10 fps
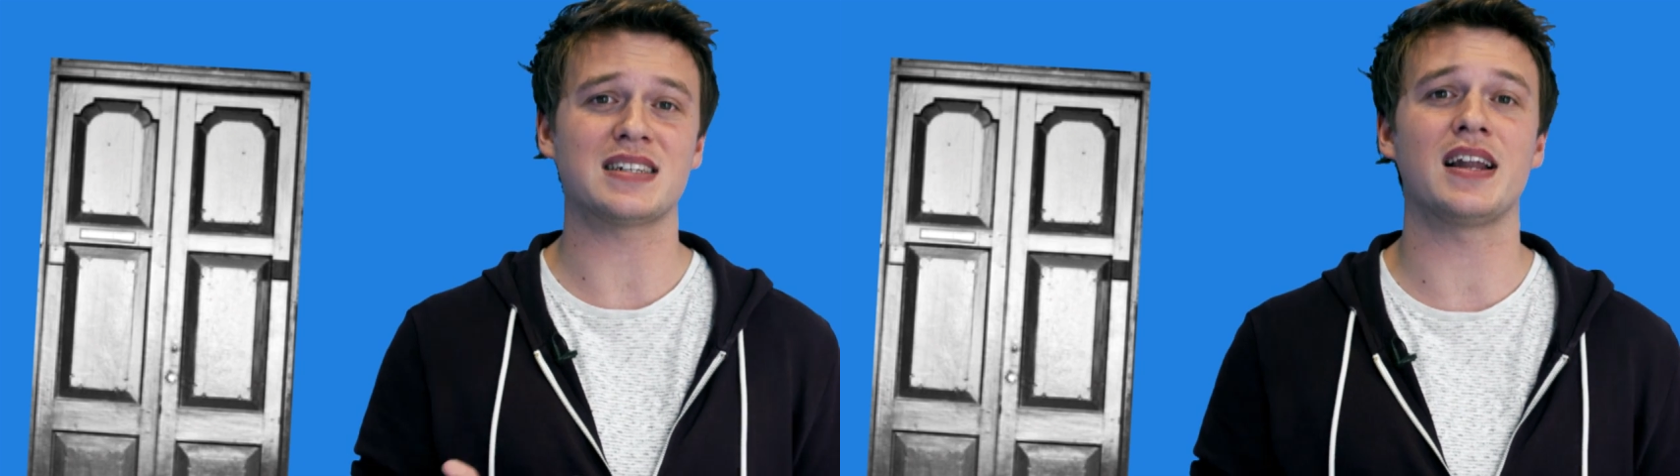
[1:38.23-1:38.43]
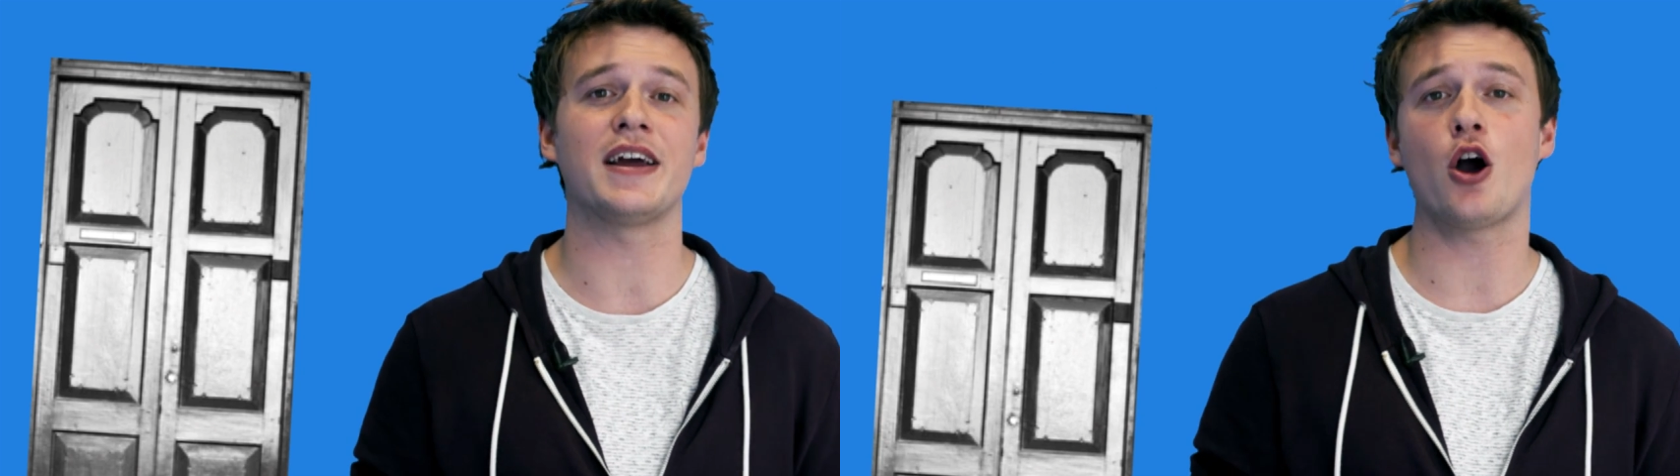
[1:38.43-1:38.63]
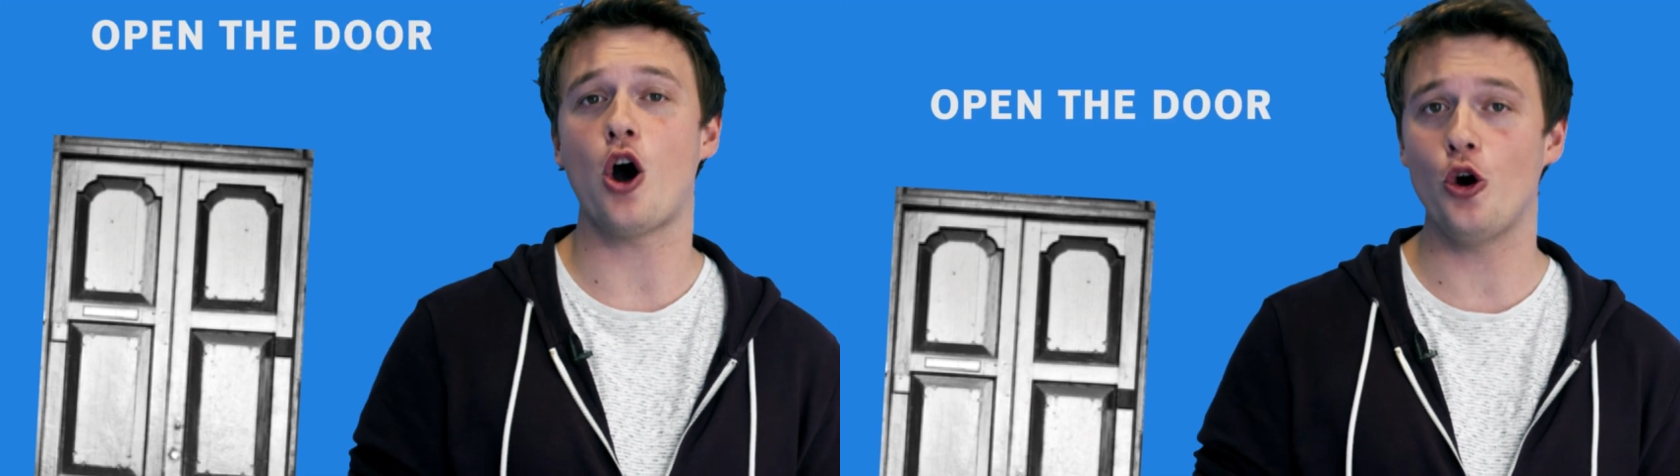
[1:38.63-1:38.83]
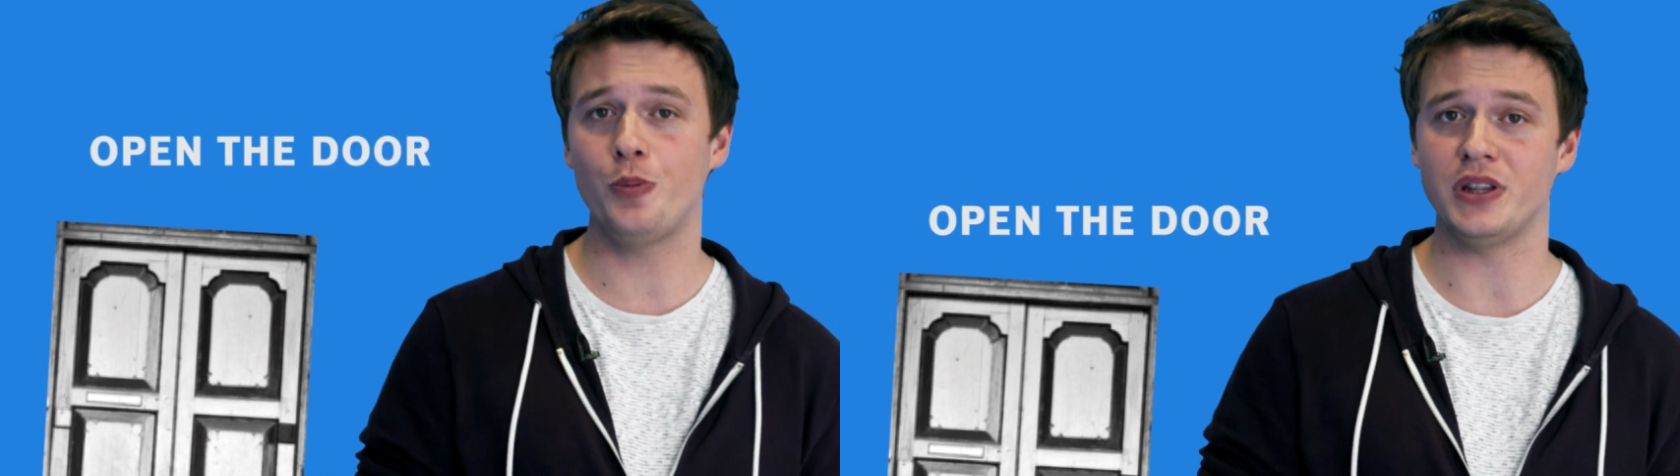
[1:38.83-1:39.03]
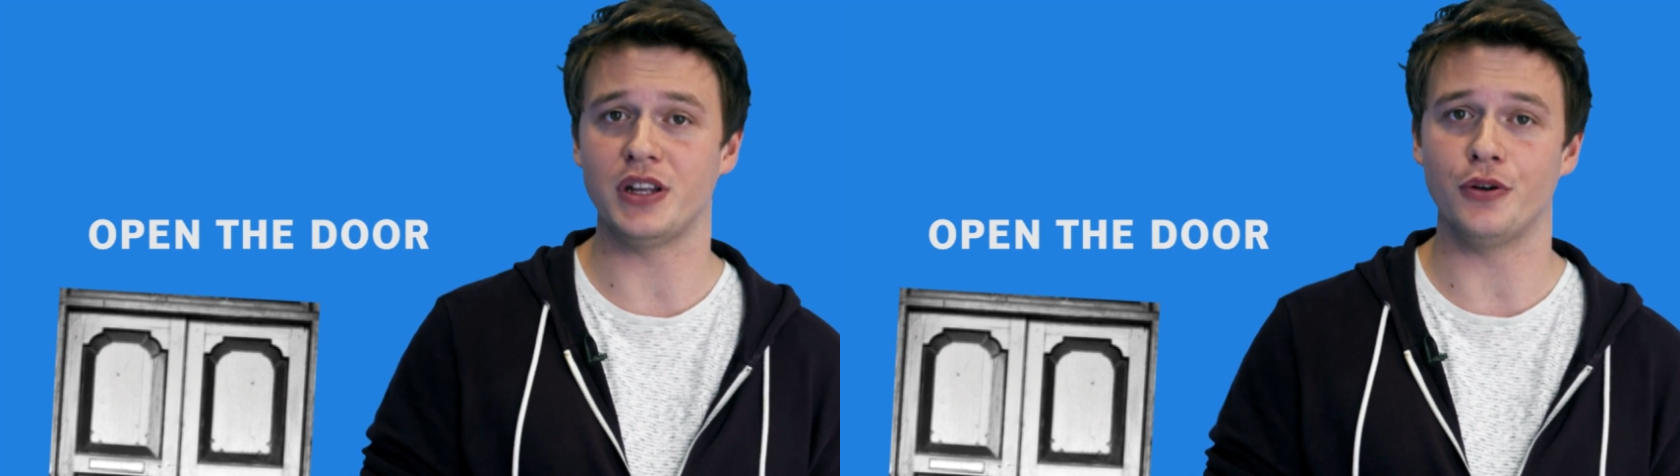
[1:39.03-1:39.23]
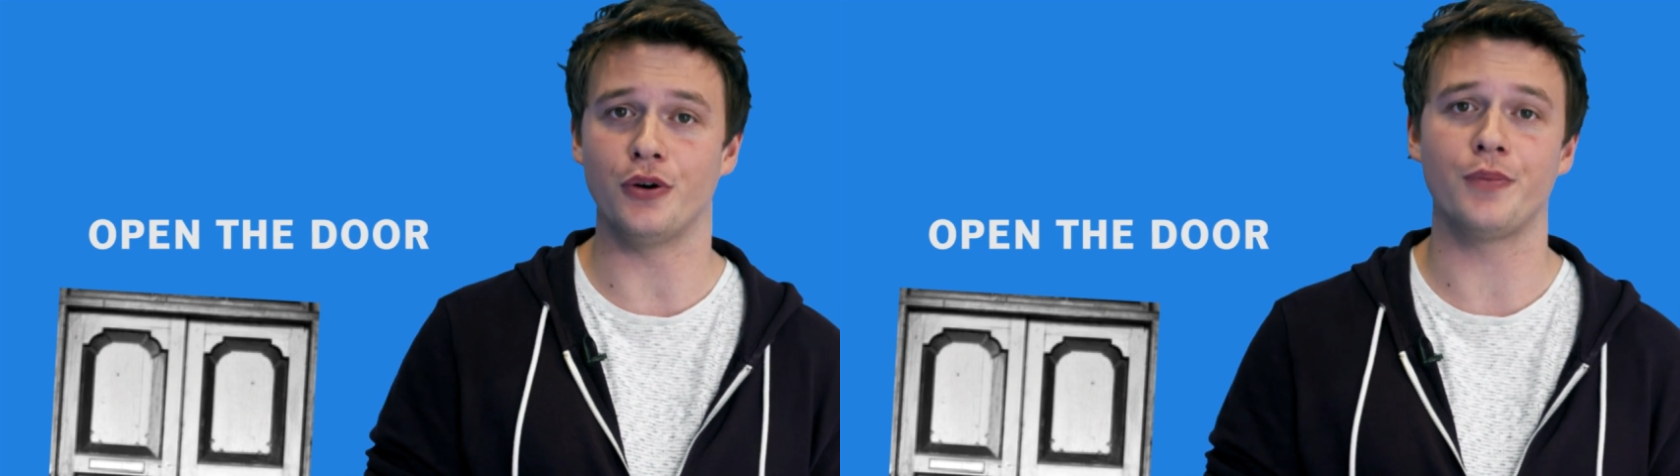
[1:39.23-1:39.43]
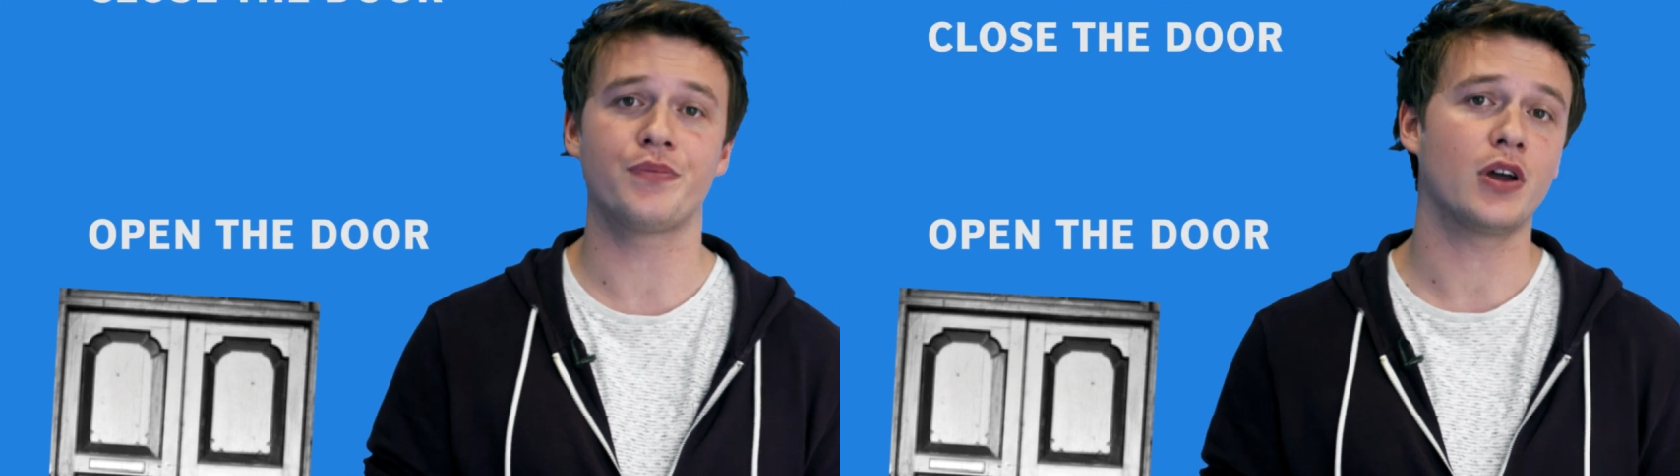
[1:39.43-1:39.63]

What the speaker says: like open the door,